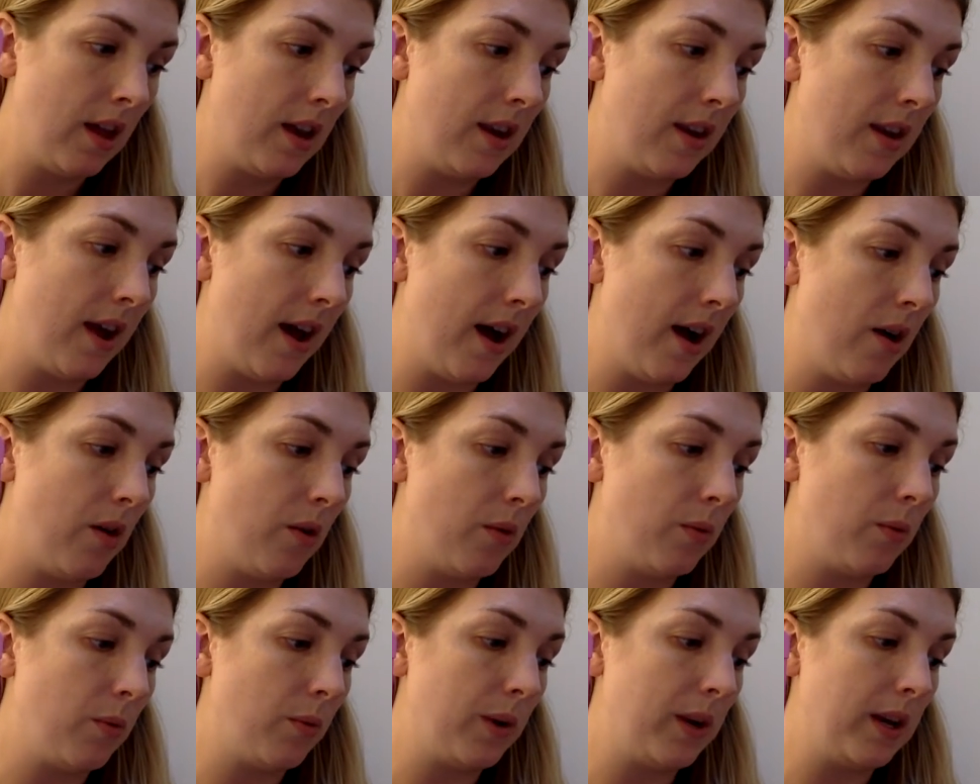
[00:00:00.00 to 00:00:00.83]

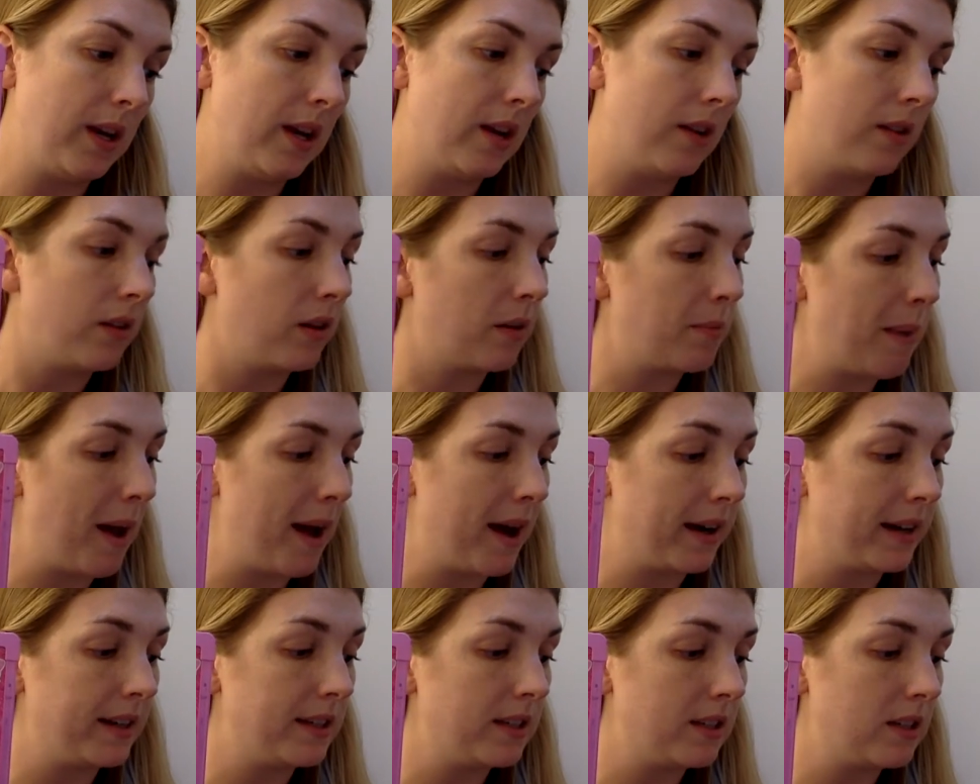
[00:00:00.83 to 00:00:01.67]
Now we need to look
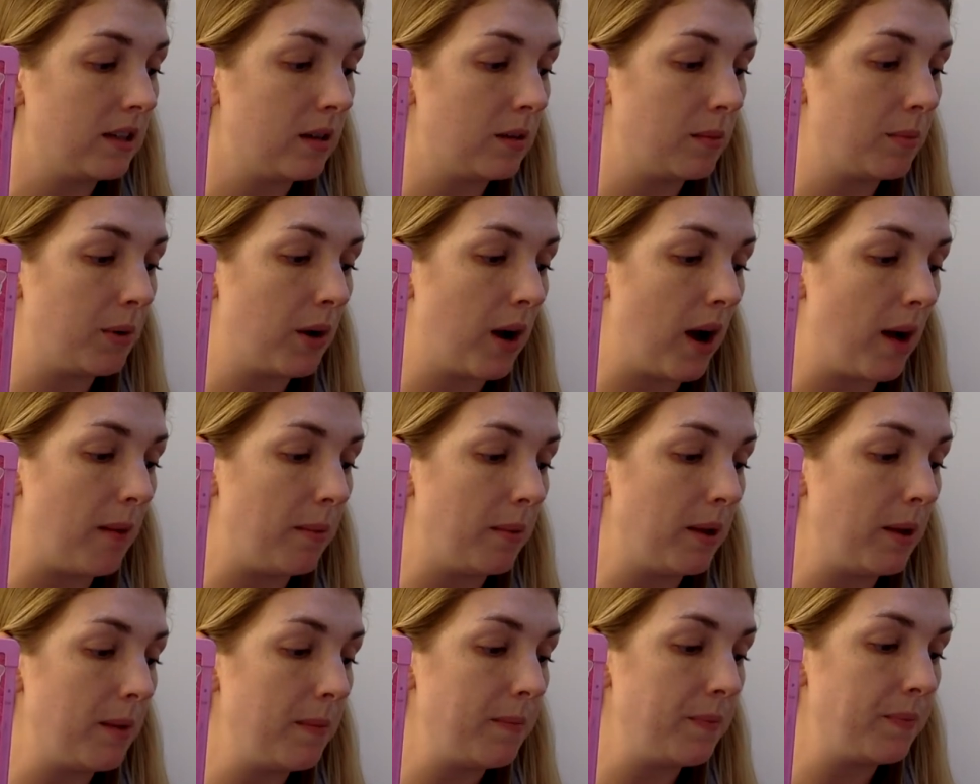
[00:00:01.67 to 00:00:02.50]
back into the
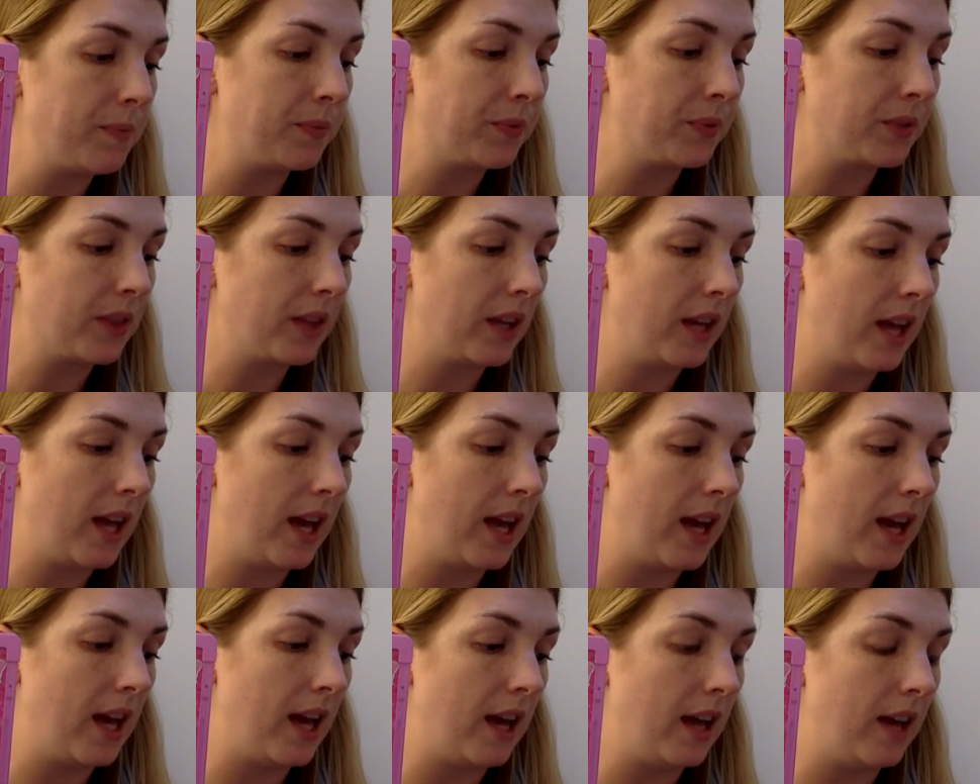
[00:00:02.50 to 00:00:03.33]
problem
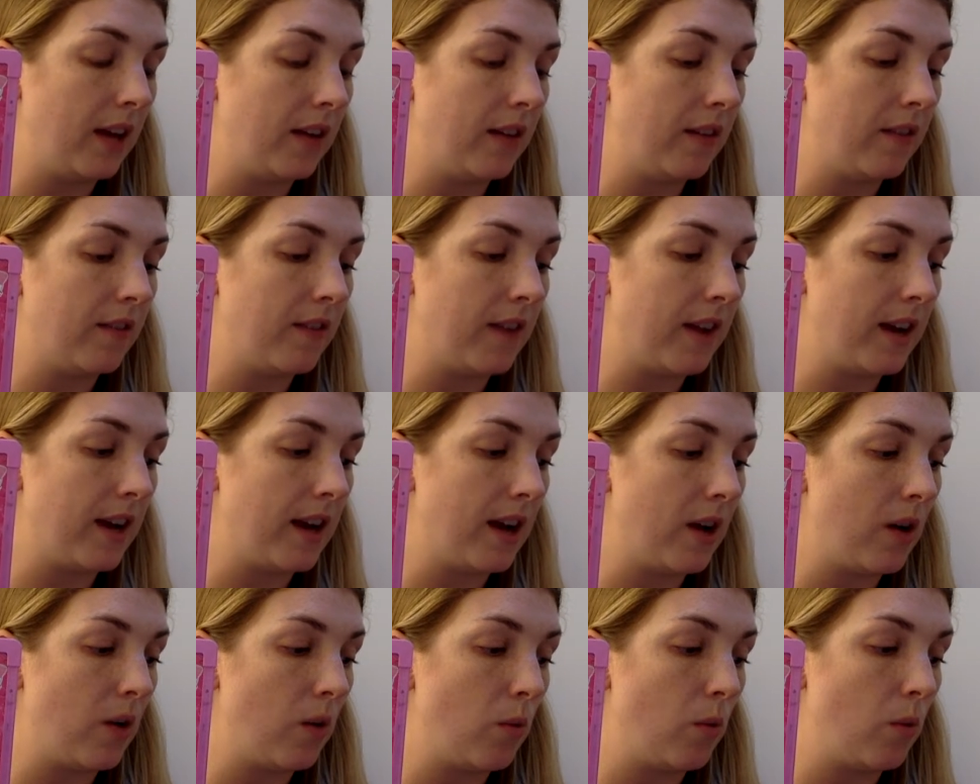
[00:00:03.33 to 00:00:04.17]
and find
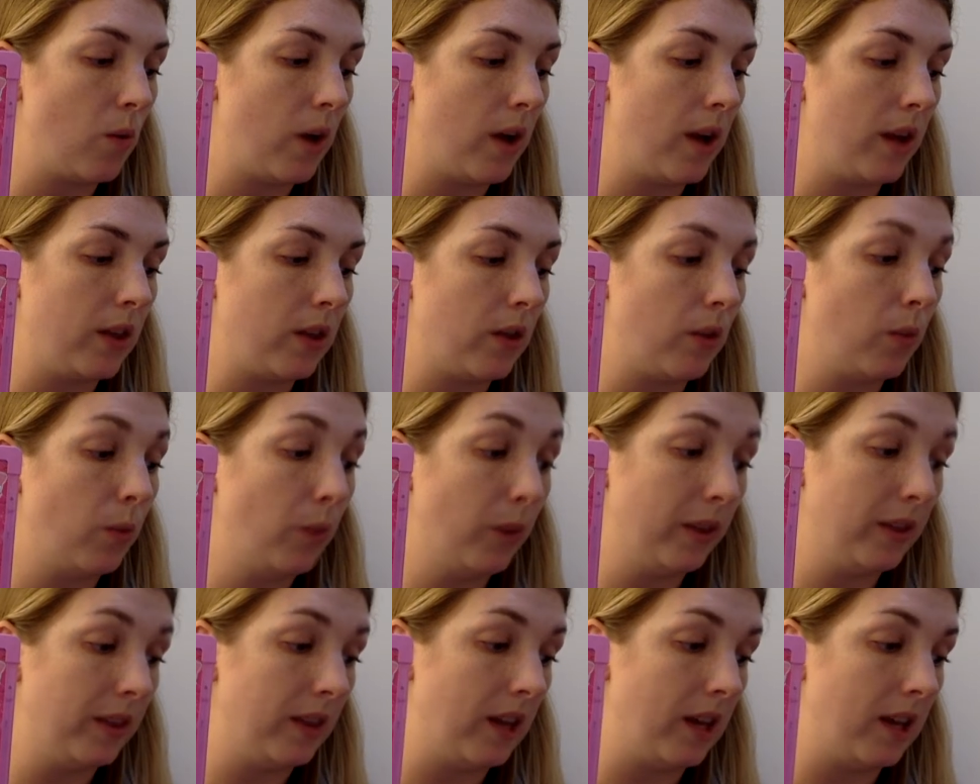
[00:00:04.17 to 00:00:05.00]
out what the
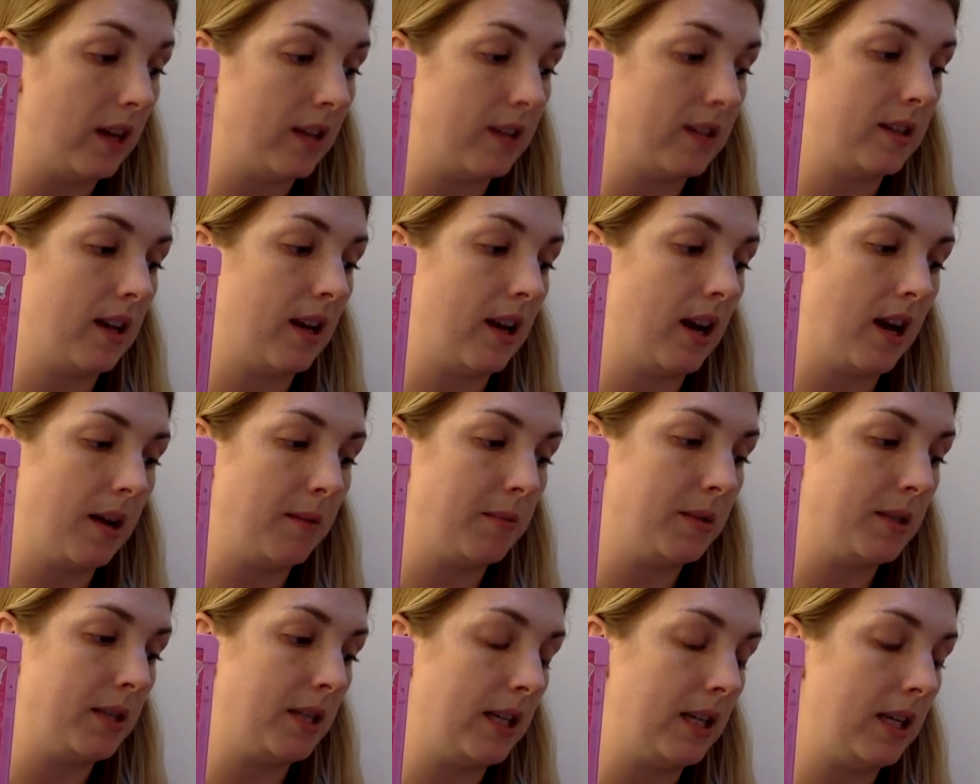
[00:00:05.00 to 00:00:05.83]
width is. And I'm
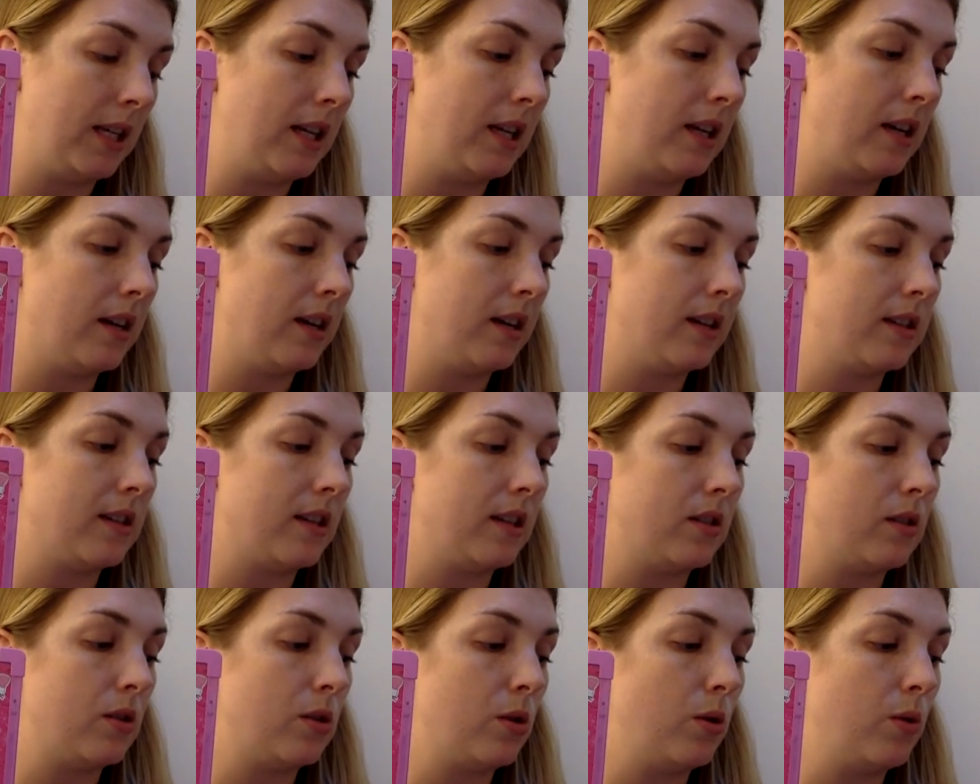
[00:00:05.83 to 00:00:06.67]
seeing here it
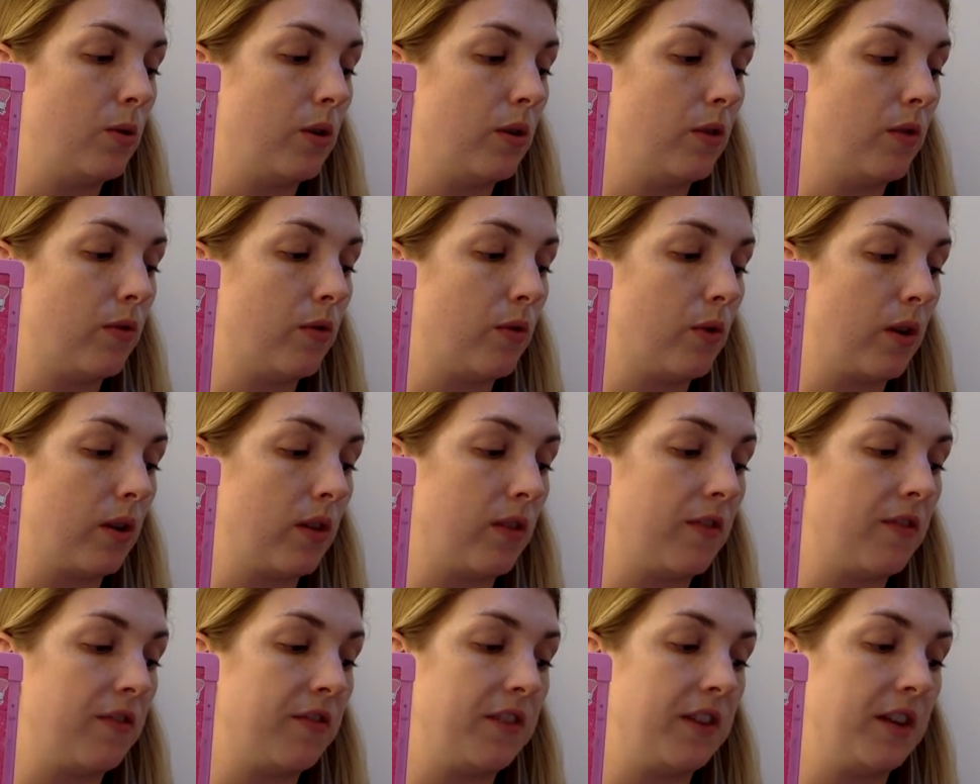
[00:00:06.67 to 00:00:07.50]
says 2 1/4
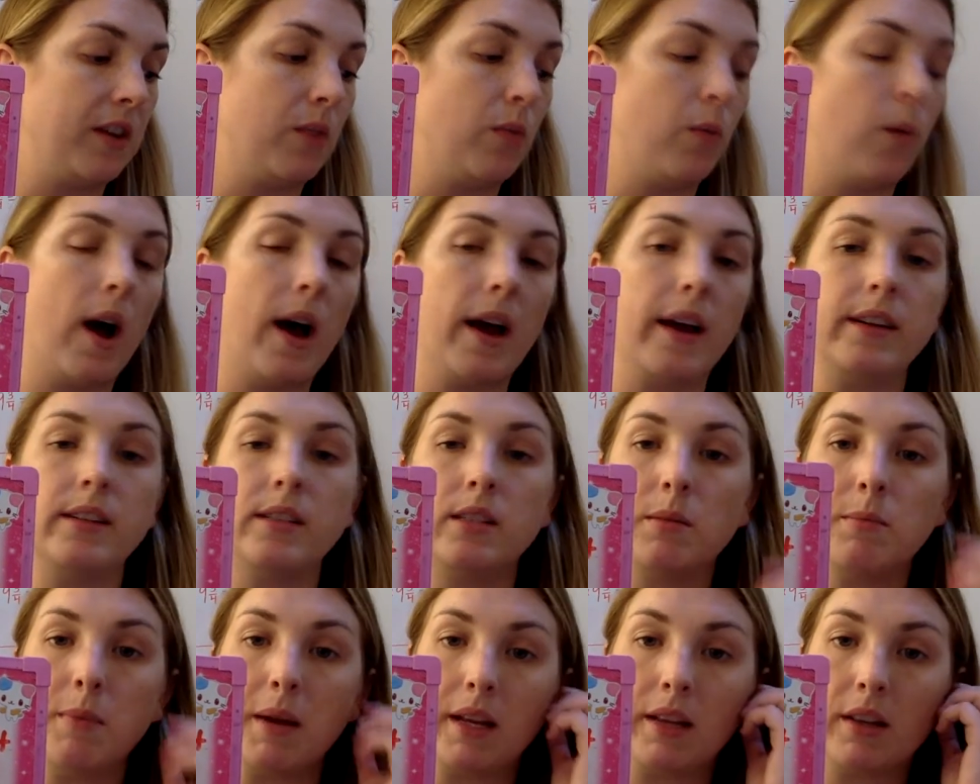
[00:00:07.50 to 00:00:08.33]
feet wide
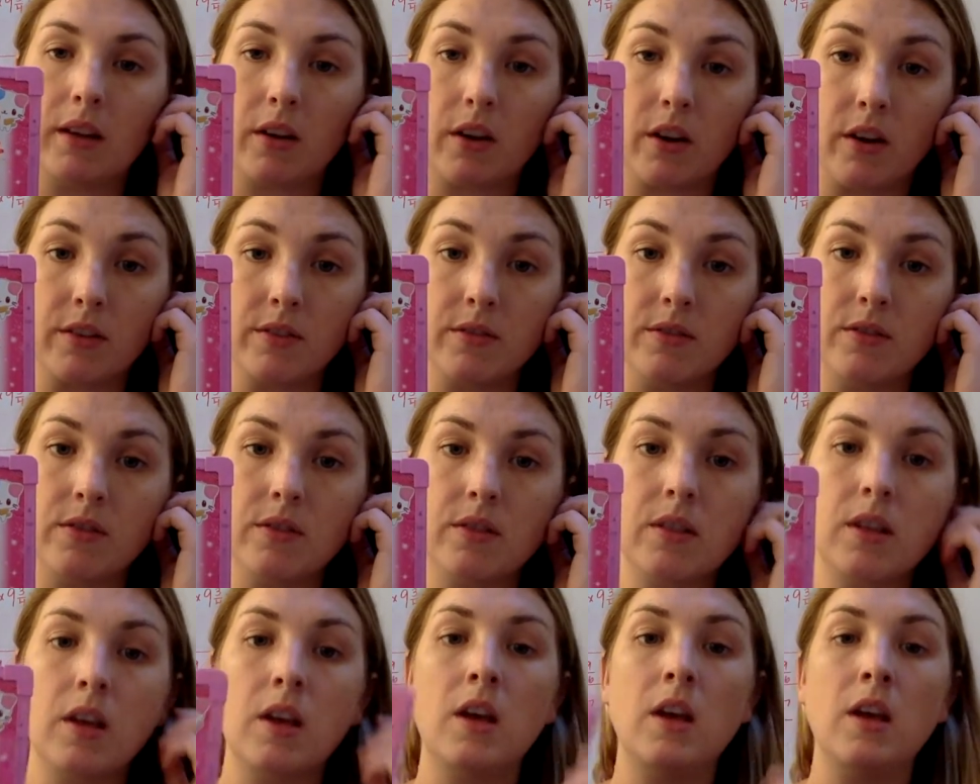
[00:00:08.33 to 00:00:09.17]
to make the
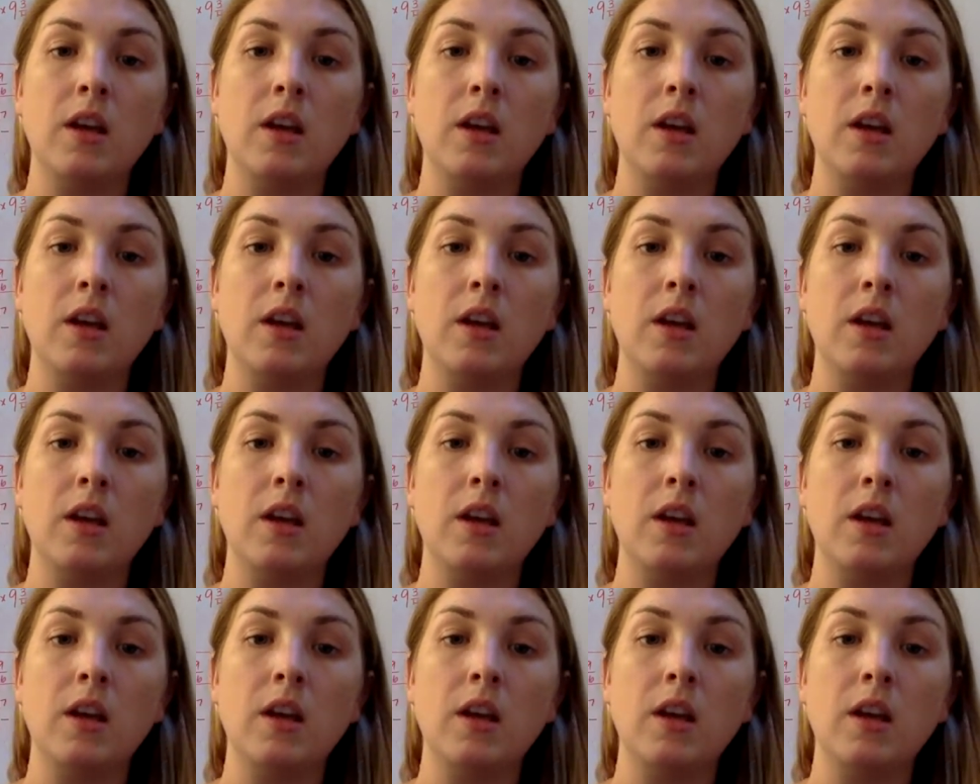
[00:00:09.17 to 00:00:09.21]
curtains.